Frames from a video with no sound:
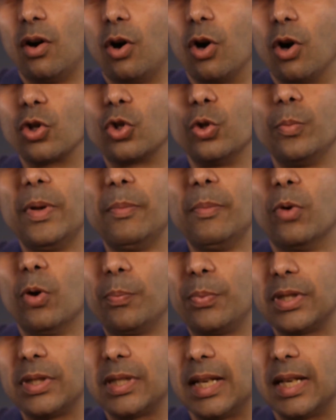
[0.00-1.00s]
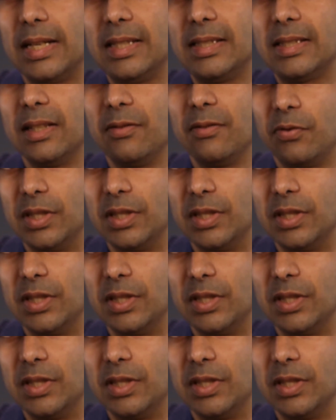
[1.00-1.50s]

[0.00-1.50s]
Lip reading: Or to be more precise in